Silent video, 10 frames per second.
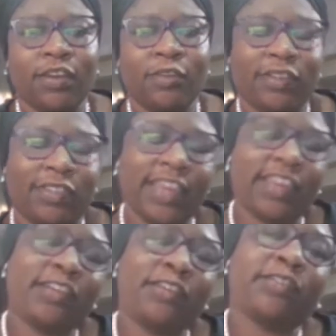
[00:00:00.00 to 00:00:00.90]
Okay,
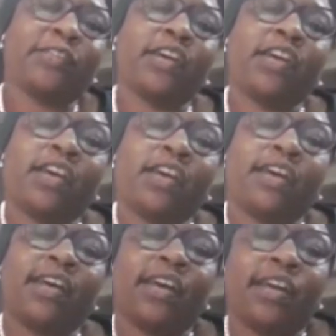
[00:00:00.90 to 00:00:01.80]
thank you.
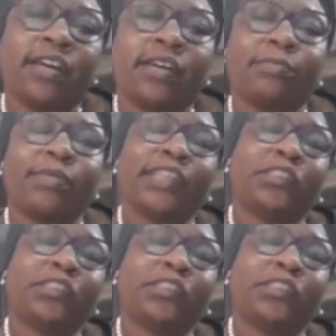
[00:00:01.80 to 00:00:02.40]
A